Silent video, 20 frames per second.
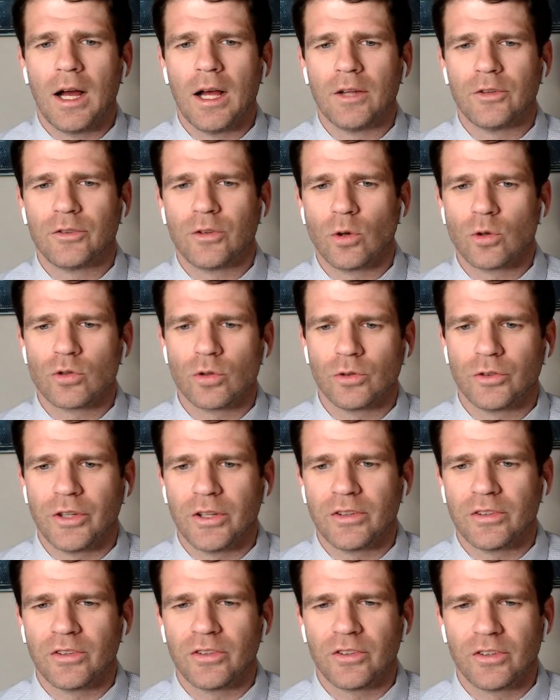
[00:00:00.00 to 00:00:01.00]
social
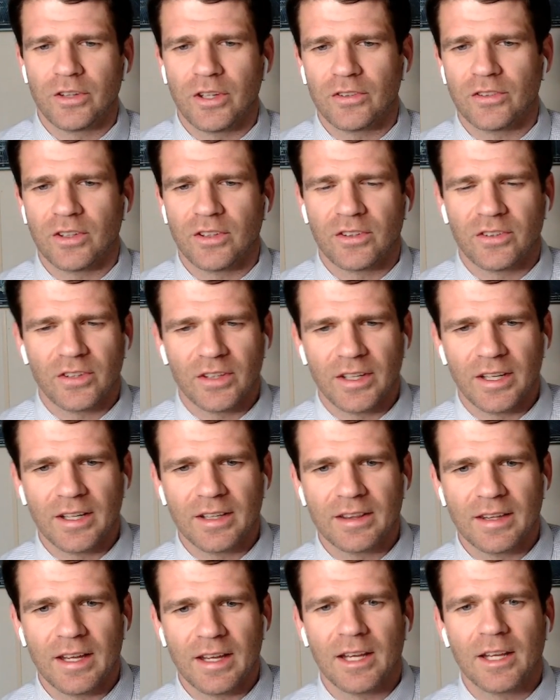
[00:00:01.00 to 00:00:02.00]
distancing
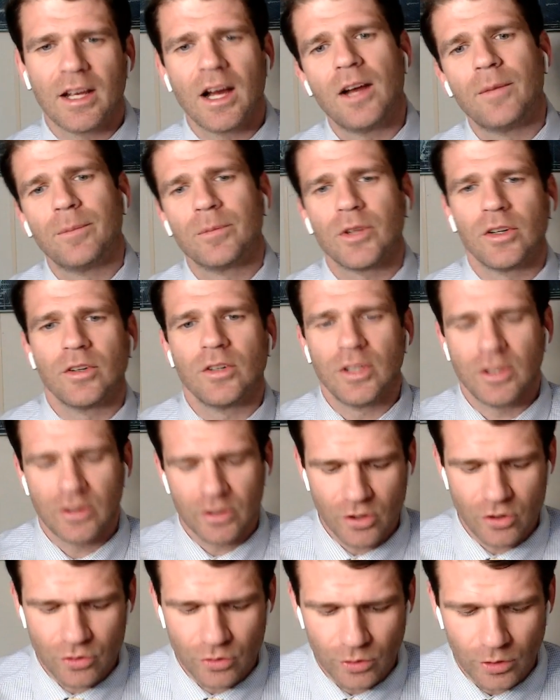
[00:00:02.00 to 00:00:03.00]
thing comes underneath
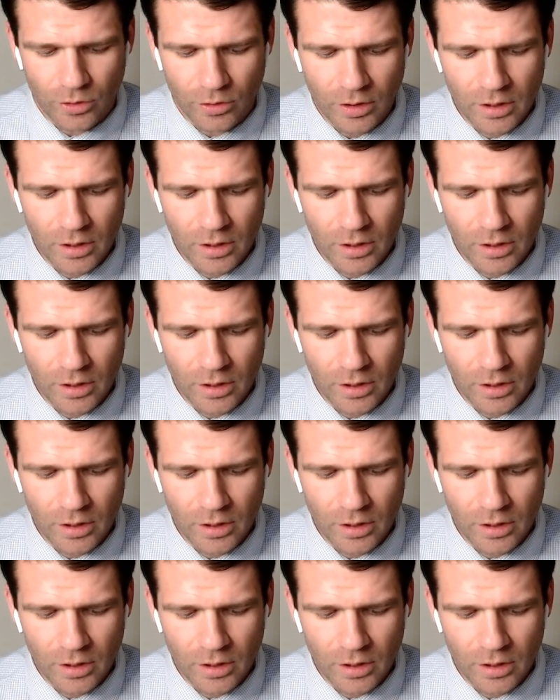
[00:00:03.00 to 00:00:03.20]
control.